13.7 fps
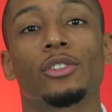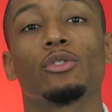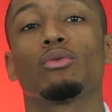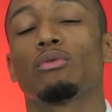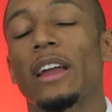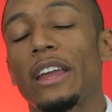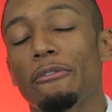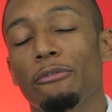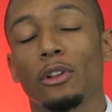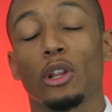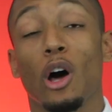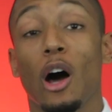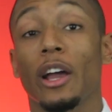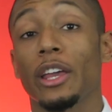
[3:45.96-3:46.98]
is great for
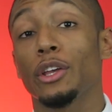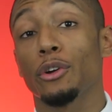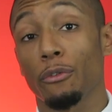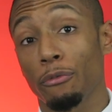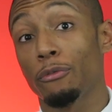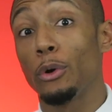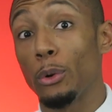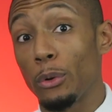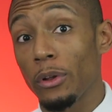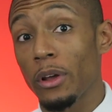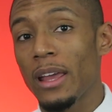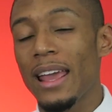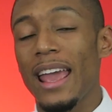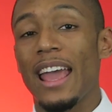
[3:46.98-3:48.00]
logging your food.
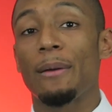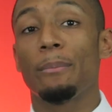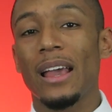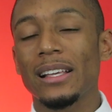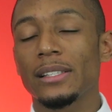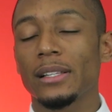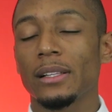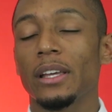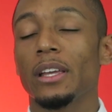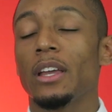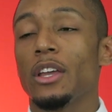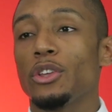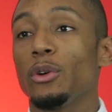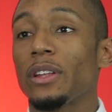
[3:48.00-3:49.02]
And
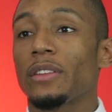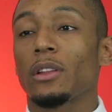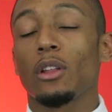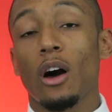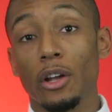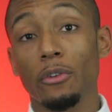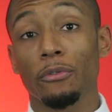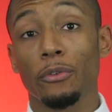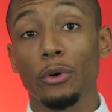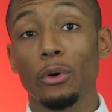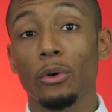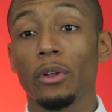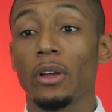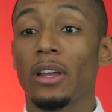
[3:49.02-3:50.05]
basically, you get to log your
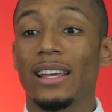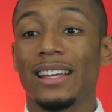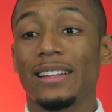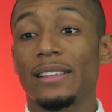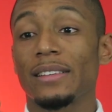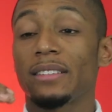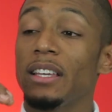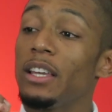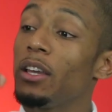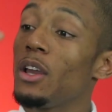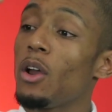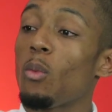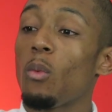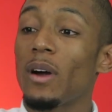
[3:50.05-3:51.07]
food, get to
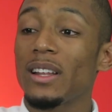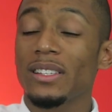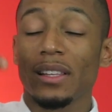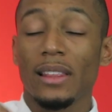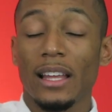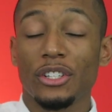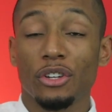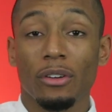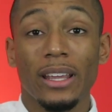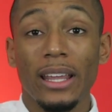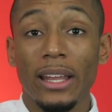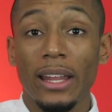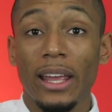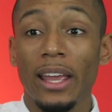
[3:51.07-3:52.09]
see what is it that you're
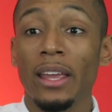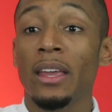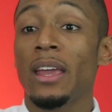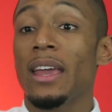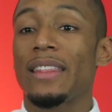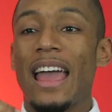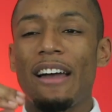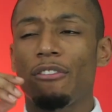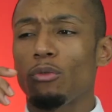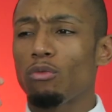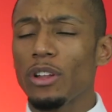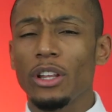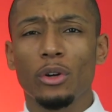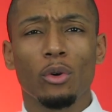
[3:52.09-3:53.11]
eating. They have a
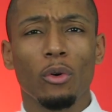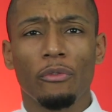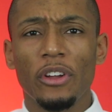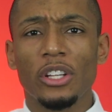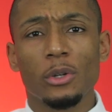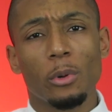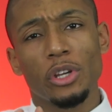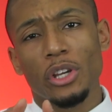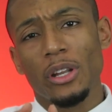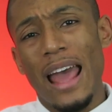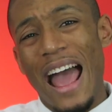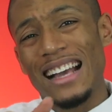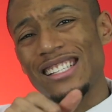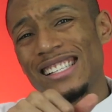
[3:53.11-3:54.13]
really cool feature where you
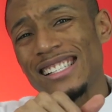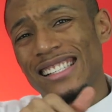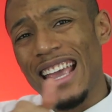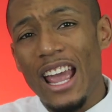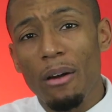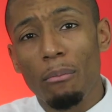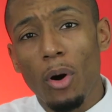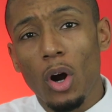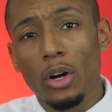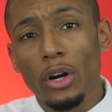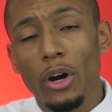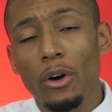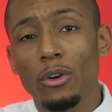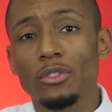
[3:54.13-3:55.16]
can actually scan
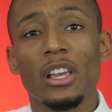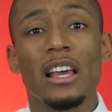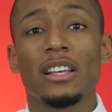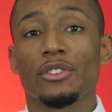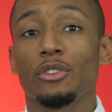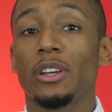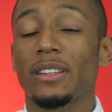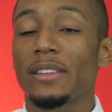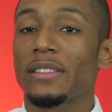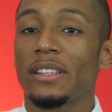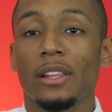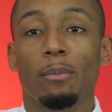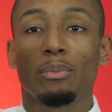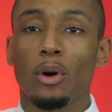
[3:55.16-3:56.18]
barcodes, so you get to
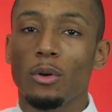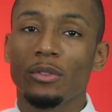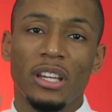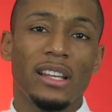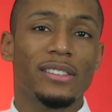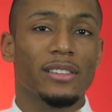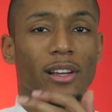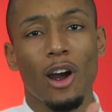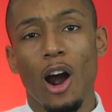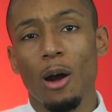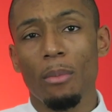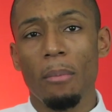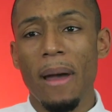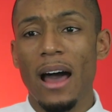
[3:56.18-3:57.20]
see the proteins, the
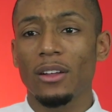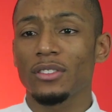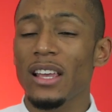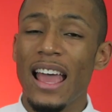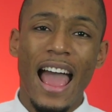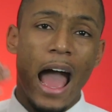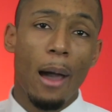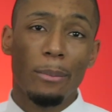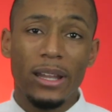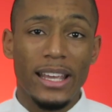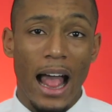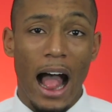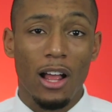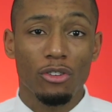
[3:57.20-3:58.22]
carb amounts, how
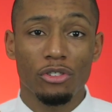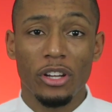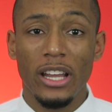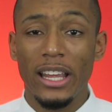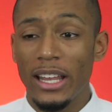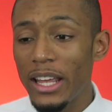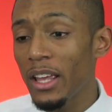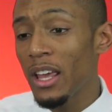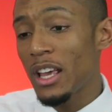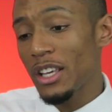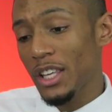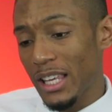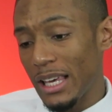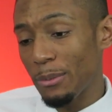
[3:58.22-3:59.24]
many calories you're eating,
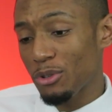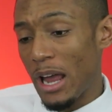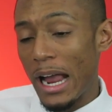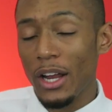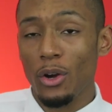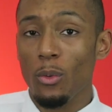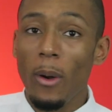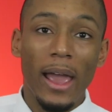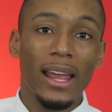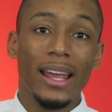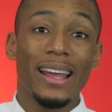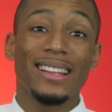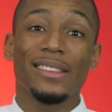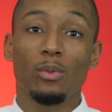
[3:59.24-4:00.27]
keep track of your
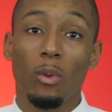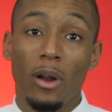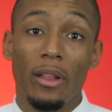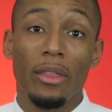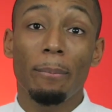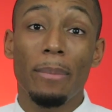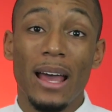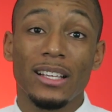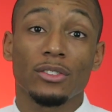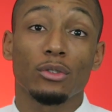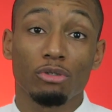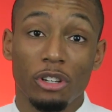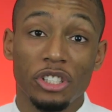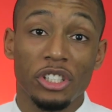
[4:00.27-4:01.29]
weight. It's one of the
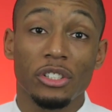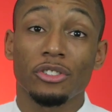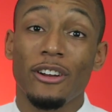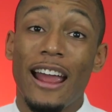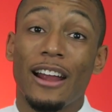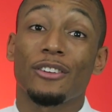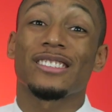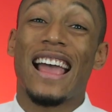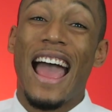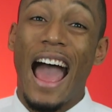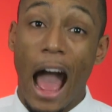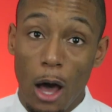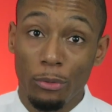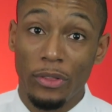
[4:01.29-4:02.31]
best nutrition trackers
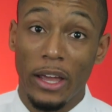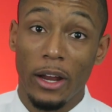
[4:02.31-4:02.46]
out